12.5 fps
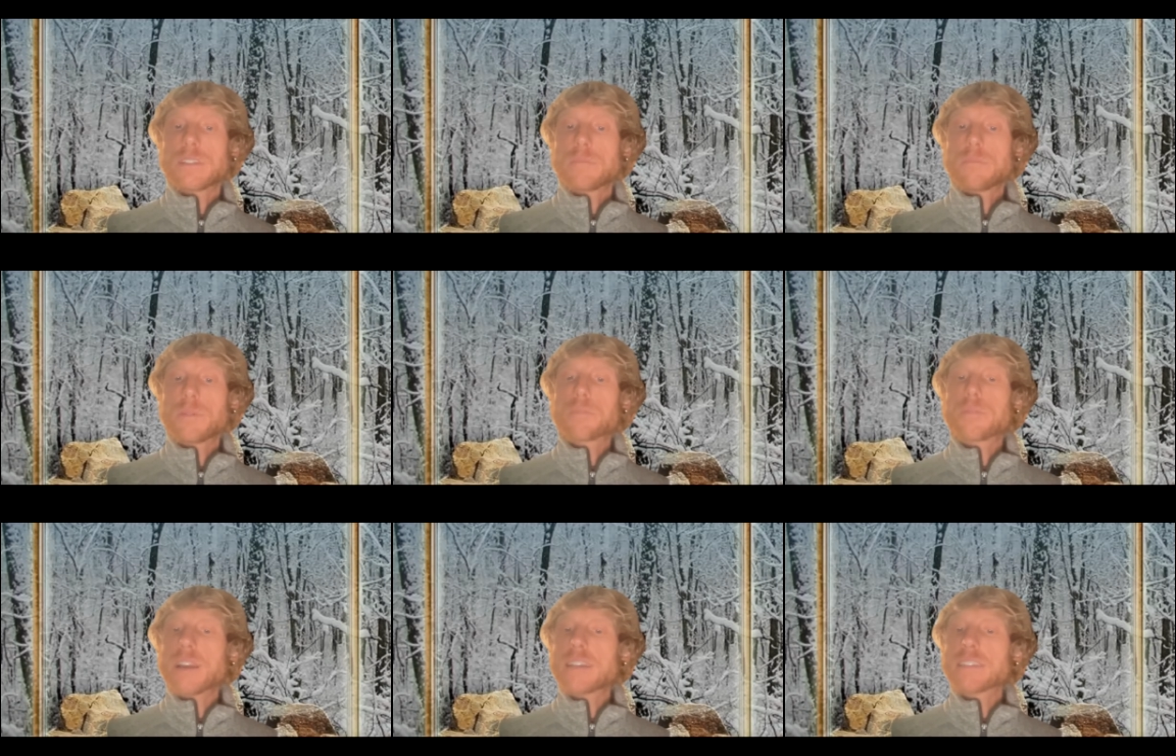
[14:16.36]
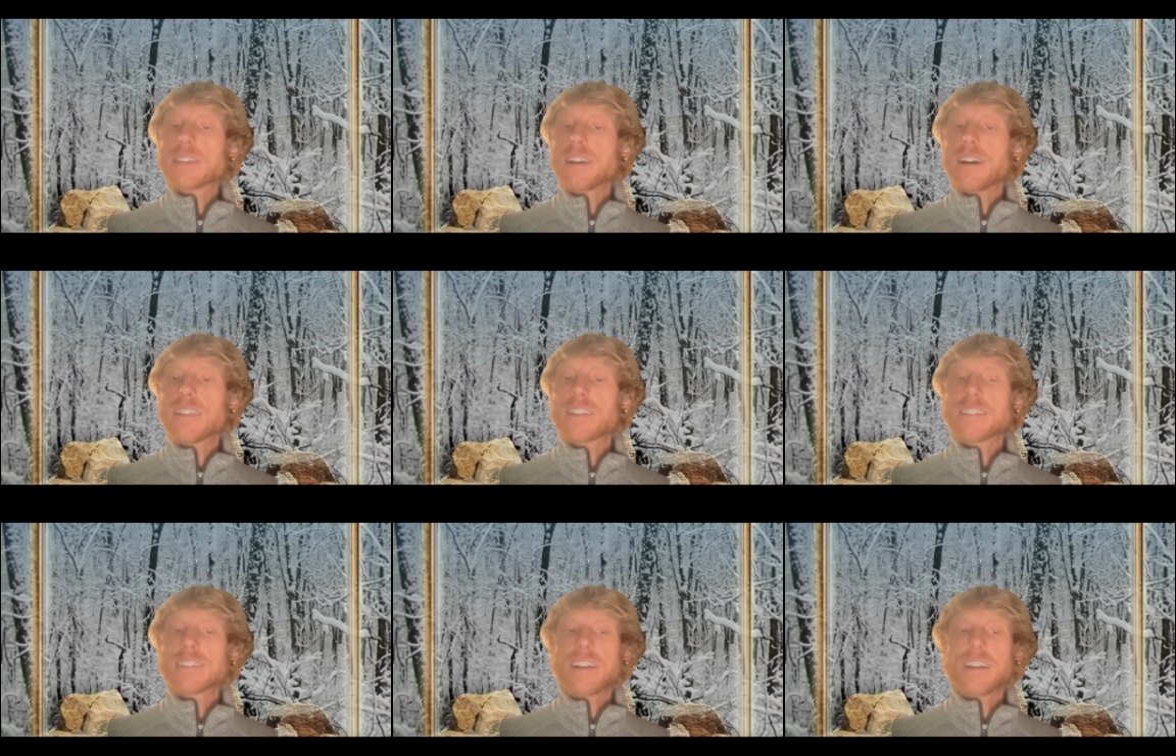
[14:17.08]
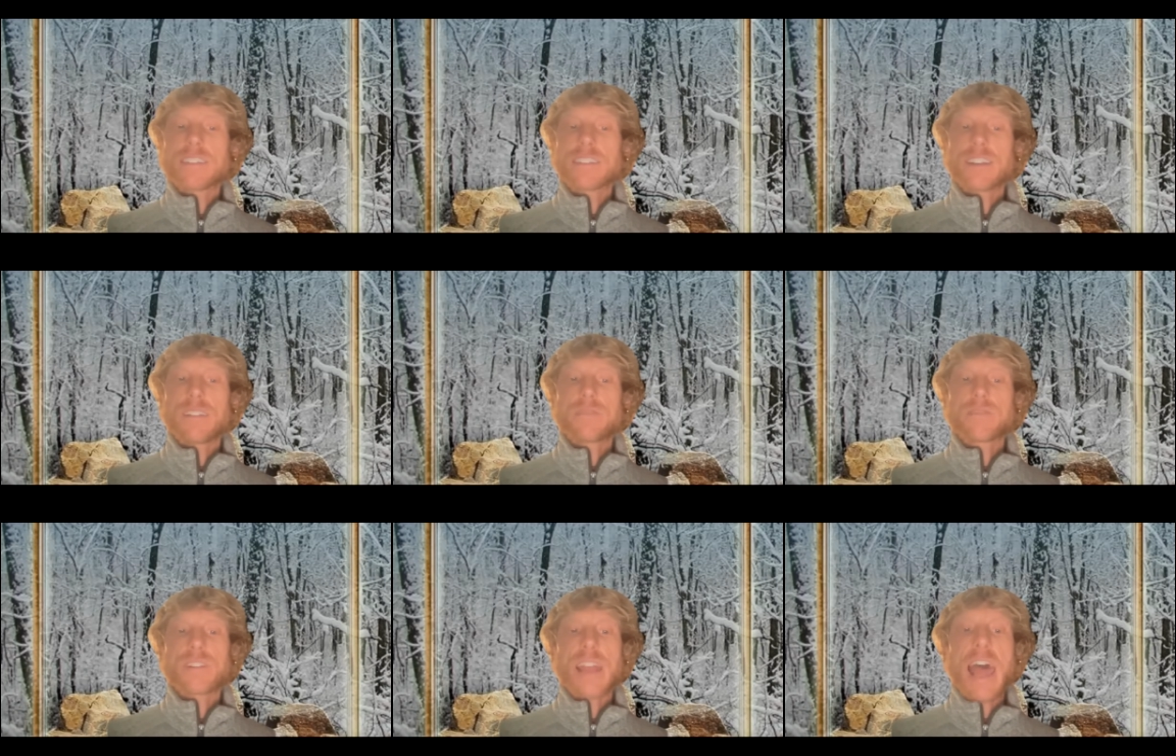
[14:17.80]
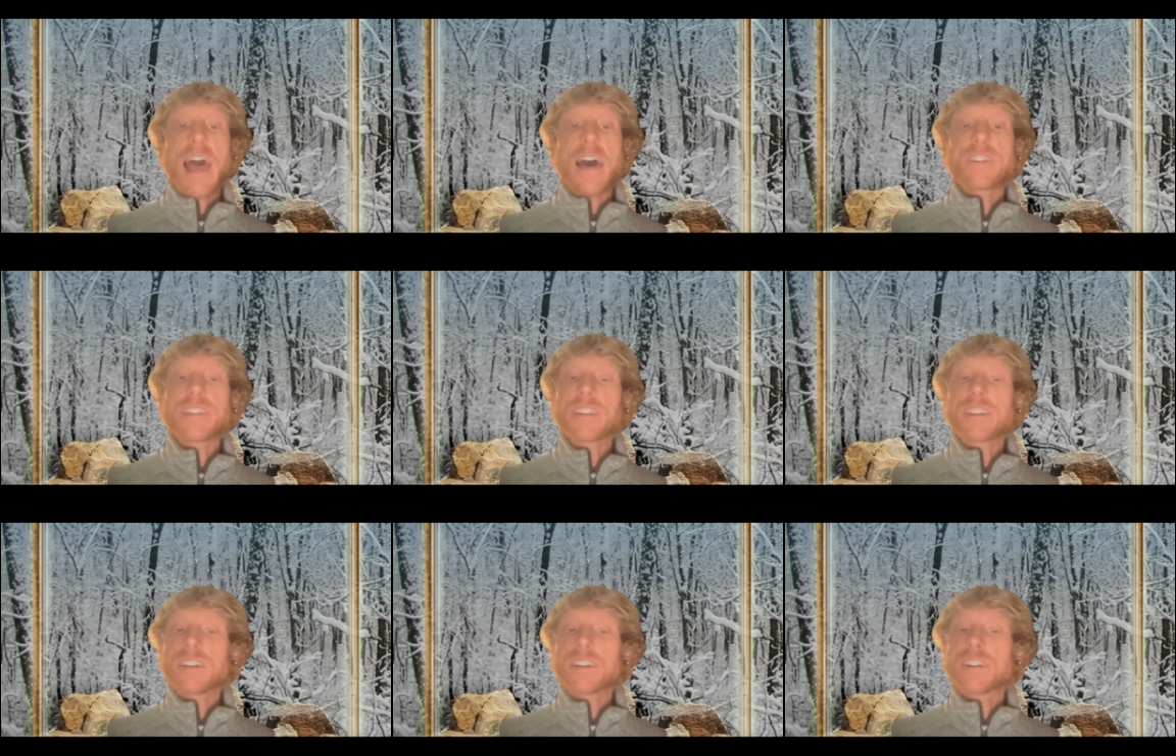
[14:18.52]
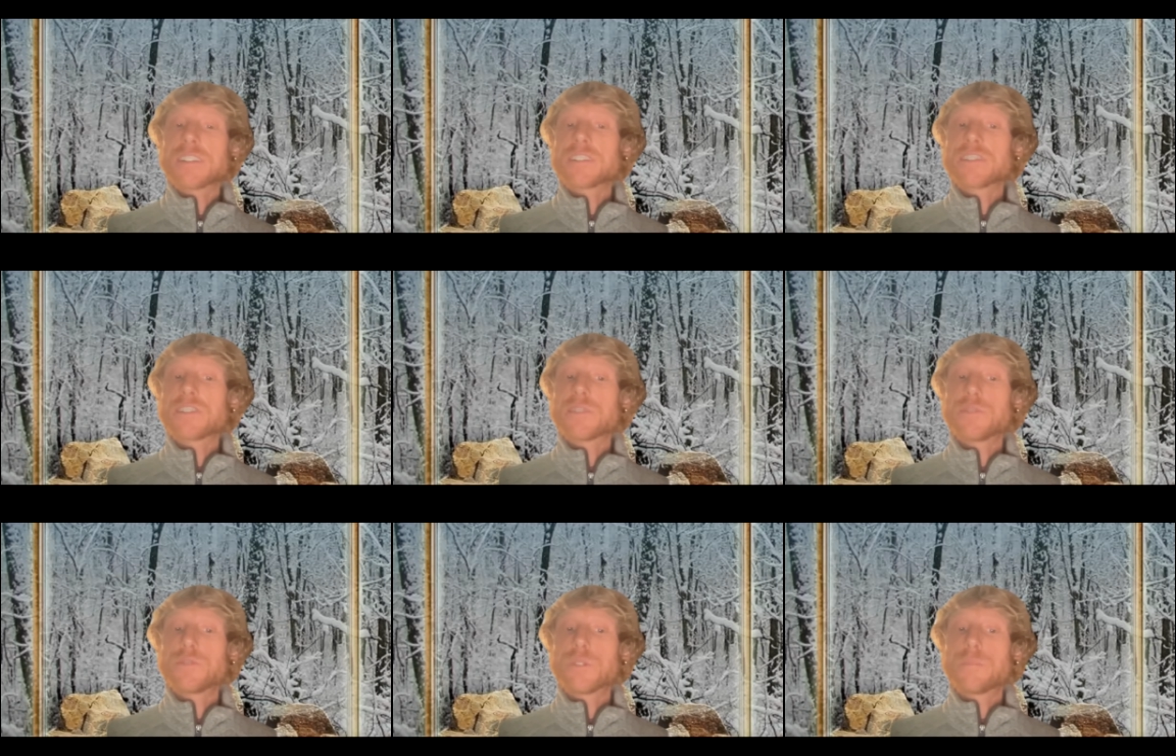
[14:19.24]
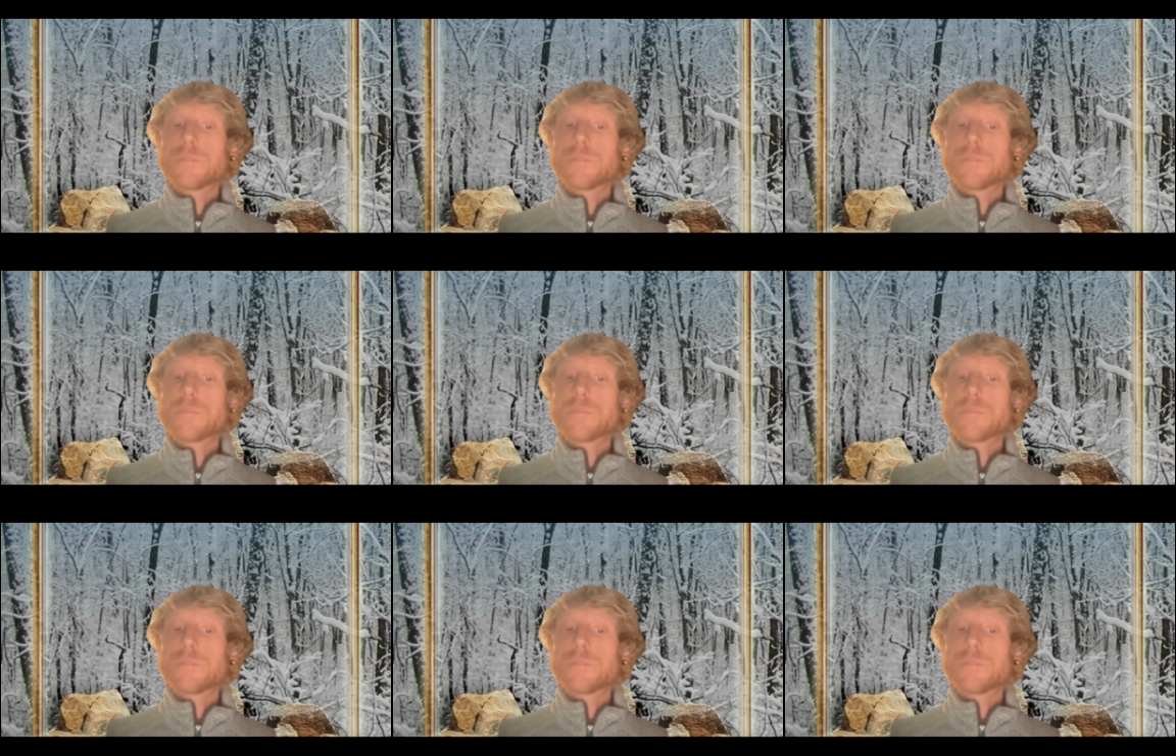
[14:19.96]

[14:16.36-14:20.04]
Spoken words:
but praising others and ourselves for having the courage to